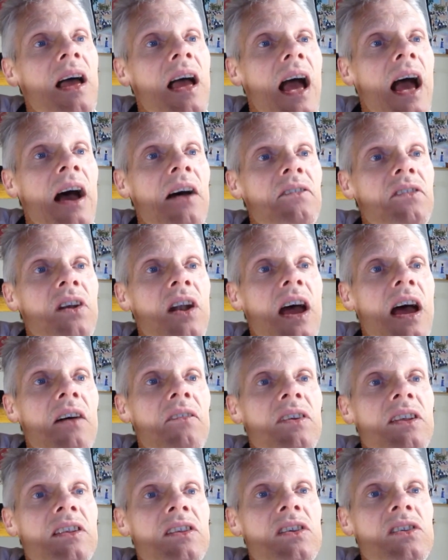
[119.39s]
After
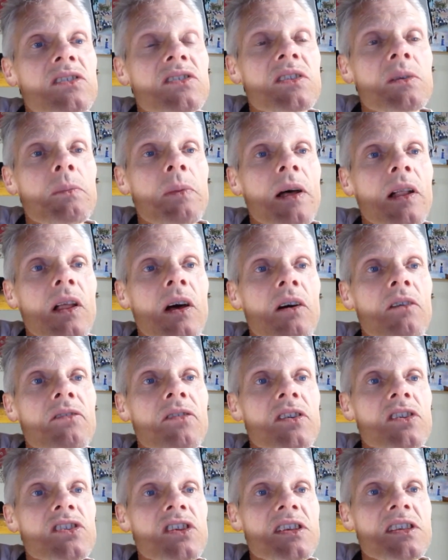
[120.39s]
having used the pillow
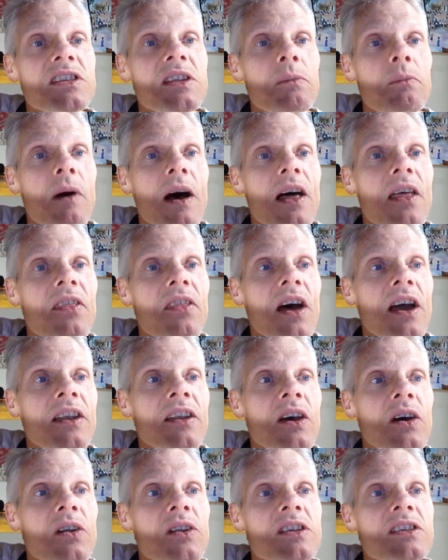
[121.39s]
for just a month, I
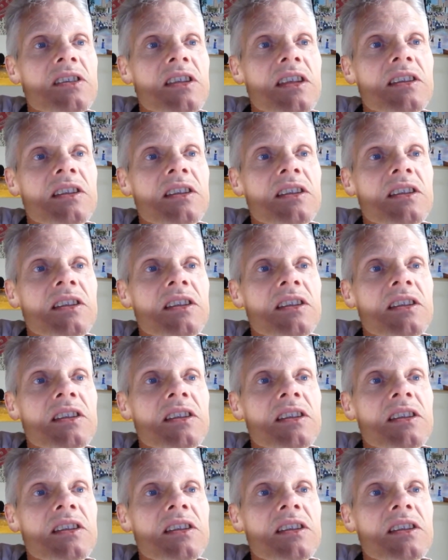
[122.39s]
noticed a